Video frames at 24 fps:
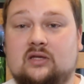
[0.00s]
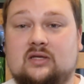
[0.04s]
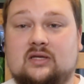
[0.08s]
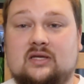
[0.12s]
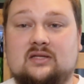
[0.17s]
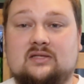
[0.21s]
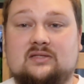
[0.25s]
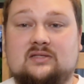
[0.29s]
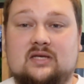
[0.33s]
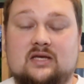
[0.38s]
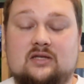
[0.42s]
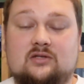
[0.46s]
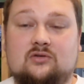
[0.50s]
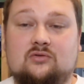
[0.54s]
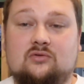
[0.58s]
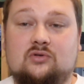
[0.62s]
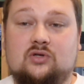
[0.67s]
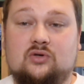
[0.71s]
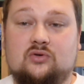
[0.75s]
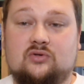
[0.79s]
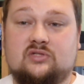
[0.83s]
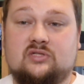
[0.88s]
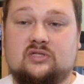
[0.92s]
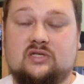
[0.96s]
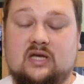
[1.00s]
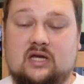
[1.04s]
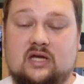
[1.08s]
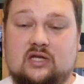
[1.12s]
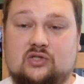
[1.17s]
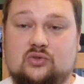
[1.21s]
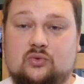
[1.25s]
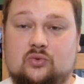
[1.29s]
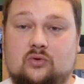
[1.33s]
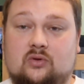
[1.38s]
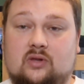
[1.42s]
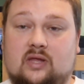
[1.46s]
continue your
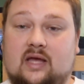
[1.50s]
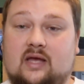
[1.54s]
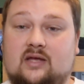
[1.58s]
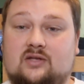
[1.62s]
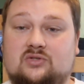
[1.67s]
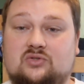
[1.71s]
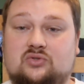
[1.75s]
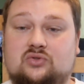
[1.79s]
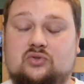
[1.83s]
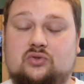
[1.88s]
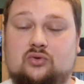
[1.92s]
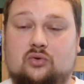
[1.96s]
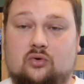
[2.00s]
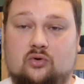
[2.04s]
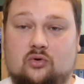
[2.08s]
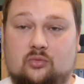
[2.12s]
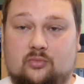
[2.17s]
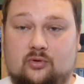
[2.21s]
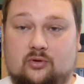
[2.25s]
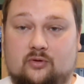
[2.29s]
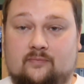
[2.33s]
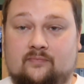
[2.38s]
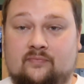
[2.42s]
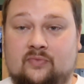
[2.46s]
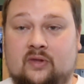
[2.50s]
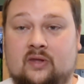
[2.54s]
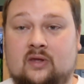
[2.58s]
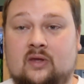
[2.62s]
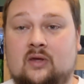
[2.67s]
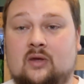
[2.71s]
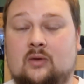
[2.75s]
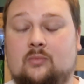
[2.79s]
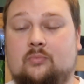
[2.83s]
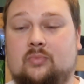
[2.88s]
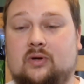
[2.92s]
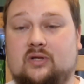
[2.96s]
schedule as normal,
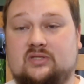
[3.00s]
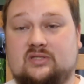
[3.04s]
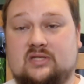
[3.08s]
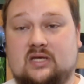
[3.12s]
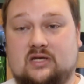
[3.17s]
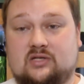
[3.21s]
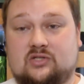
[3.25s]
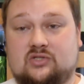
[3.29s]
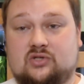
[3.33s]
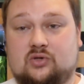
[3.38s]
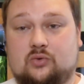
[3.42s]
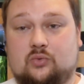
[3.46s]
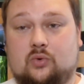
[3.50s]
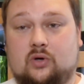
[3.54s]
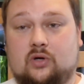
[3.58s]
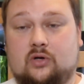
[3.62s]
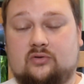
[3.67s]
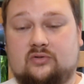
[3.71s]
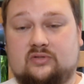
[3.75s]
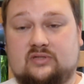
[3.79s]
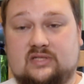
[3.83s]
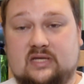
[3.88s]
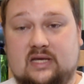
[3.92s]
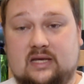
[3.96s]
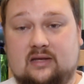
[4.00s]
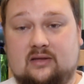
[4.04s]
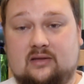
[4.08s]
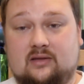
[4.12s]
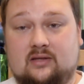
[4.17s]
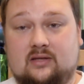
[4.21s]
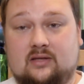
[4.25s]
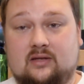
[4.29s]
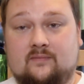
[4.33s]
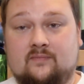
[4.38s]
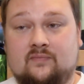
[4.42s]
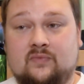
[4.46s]
but test your water
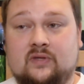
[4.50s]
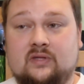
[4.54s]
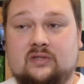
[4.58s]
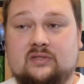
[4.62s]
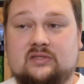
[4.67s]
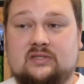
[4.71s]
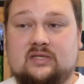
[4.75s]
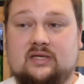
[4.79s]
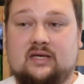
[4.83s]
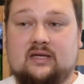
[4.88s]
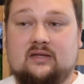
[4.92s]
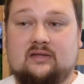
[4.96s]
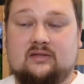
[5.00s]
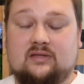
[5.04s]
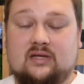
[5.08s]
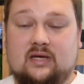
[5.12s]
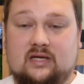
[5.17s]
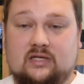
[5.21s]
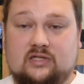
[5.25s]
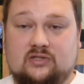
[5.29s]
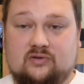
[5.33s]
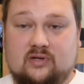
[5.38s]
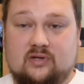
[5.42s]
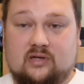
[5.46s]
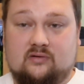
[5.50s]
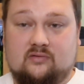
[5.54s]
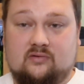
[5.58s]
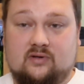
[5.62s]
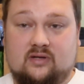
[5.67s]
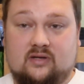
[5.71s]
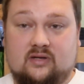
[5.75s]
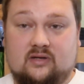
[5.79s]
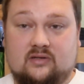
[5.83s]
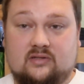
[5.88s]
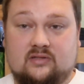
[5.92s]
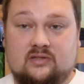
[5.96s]
daily to get nitrate
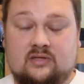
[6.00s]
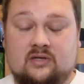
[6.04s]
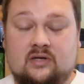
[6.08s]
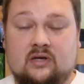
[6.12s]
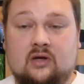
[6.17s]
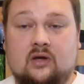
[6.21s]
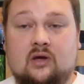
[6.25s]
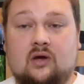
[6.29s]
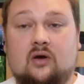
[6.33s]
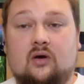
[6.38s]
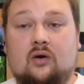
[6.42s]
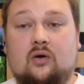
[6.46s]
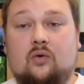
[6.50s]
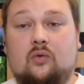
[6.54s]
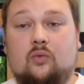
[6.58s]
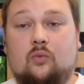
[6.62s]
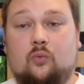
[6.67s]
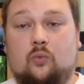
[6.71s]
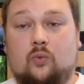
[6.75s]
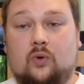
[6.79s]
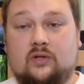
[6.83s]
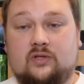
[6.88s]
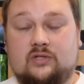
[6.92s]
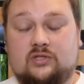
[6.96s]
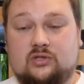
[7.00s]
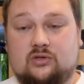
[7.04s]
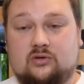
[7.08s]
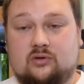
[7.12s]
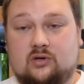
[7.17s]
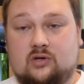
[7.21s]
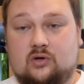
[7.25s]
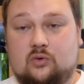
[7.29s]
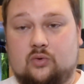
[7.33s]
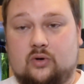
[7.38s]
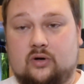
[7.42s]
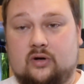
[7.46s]
readings. Once your
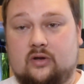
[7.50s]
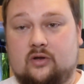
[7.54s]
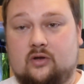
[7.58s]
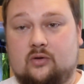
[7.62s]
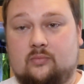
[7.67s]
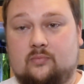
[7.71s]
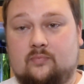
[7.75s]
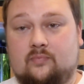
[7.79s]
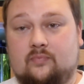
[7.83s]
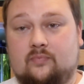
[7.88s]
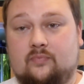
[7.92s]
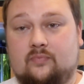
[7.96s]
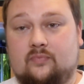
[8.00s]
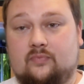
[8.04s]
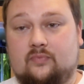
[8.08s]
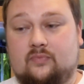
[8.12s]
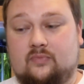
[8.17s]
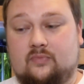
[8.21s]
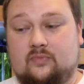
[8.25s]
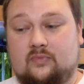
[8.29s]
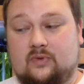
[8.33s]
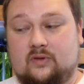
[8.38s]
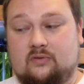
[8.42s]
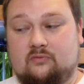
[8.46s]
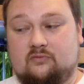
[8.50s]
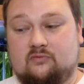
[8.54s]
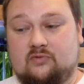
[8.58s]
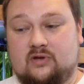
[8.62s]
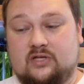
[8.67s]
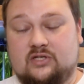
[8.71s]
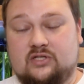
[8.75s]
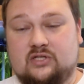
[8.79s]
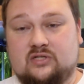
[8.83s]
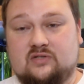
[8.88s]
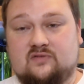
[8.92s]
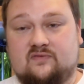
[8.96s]
aquarium
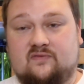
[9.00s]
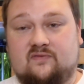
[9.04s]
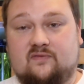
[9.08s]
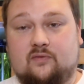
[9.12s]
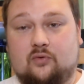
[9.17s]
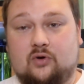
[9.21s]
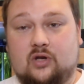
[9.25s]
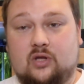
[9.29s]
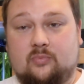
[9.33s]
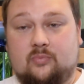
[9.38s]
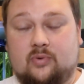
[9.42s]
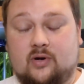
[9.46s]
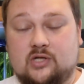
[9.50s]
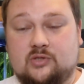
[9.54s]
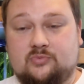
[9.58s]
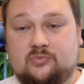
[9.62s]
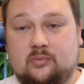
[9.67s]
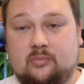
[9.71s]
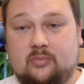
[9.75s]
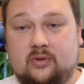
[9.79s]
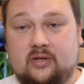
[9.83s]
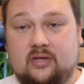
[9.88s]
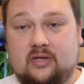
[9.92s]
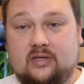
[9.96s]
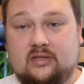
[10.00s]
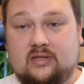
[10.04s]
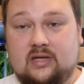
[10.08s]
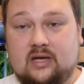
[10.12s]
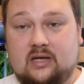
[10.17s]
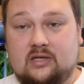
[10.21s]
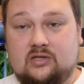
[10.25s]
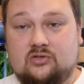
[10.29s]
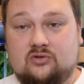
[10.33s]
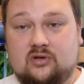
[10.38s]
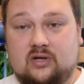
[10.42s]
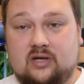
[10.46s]
reaches 40 parts per million
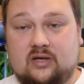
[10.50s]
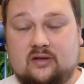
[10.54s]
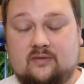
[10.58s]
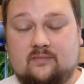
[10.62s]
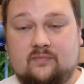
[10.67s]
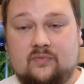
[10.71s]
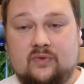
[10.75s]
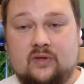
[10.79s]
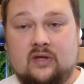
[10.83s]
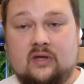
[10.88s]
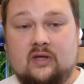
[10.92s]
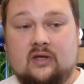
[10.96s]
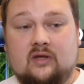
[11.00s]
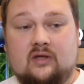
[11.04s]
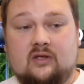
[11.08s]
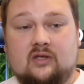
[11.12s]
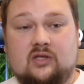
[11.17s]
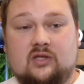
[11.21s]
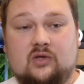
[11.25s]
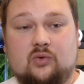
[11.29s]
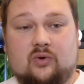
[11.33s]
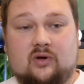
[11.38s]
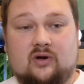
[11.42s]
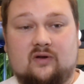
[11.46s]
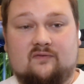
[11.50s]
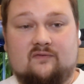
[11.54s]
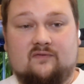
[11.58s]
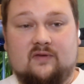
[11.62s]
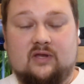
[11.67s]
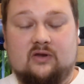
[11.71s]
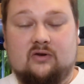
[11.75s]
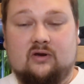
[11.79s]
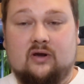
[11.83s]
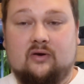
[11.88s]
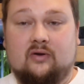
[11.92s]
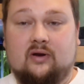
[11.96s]
nitrate, you want to
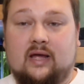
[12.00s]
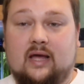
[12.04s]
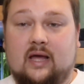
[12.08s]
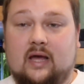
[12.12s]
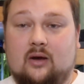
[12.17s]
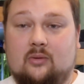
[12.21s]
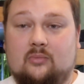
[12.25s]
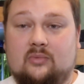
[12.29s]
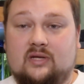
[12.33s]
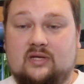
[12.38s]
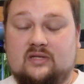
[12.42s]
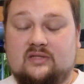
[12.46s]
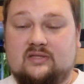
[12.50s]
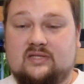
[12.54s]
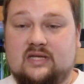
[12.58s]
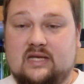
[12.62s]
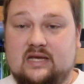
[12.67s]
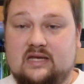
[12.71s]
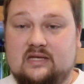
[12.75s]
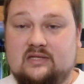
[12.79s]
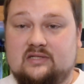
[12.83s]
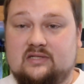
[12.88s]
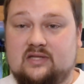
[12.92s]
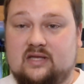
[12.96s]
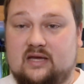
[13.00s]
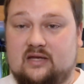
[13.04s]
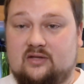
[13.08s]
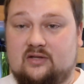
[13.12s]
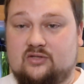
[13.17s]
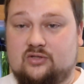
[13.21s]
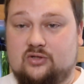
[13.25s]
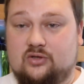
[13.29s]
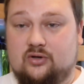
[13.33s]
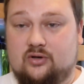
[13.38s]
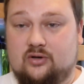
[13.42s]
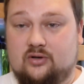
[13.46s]
figure out how many days that
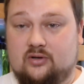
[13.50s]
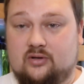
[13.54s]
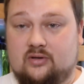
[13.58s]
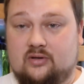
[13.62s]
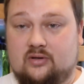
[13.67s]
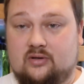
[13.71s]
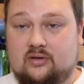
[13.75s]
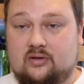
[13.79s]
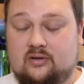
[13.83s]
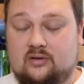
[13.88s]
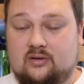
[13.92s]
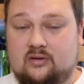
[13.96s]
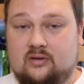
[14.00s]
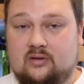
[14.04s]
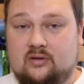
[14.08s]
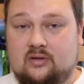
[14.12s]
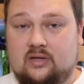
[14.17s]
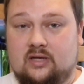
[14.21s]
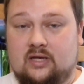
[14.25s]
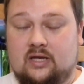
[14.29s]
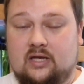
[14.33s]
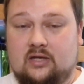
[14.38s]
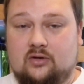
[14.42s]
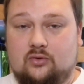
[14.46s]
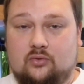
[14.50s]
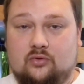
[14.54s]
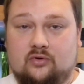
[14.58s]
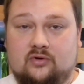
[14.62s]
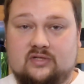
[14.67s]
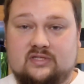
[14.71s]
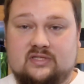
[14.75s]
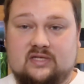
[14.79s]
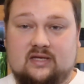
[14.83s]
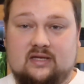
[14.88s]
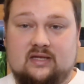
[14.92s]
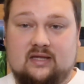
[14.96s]
took in
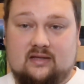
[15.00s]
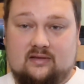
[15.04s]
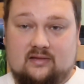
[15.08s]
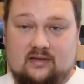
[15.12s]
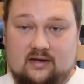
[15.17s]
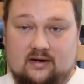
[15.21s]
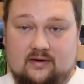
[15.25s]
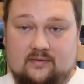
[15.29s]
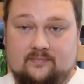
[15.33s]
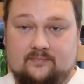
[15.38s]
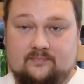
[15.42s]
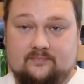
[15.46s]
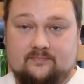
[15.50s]
order to get there,